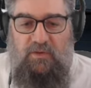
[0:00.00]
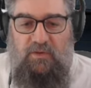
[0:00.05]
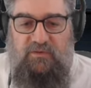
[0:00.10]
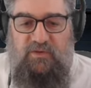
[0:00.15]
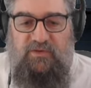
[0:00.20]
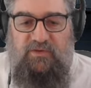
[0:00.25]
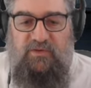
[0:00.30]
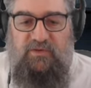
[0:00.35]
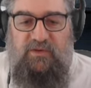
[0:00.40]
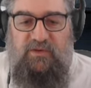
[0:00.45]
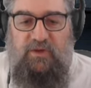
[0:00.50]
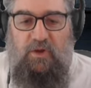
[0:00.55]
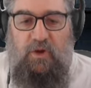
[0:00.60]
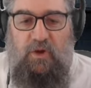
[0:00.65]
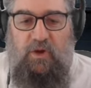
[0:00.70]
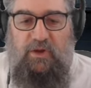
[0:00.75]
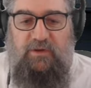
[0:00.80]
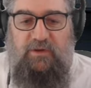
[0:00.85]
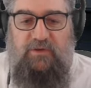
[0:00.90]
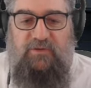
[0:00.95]
Just as a
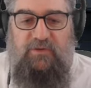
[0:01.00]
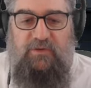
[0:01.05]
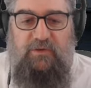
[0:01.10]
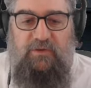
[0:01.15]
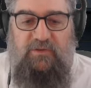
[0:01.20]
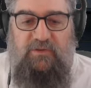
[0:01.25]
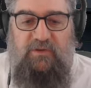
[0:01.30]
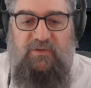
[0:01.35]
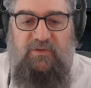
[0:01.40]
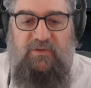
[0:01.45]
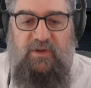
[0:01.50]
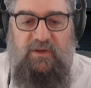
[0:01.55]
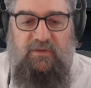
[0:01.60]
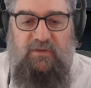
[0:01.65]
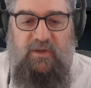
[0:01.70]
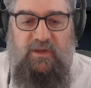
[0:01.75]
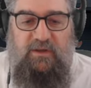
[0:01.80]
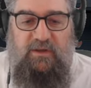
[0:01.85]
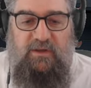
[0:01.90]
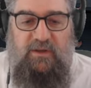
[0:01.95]
guide, as soon as you see
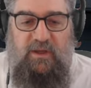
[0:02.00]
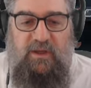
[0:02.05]
that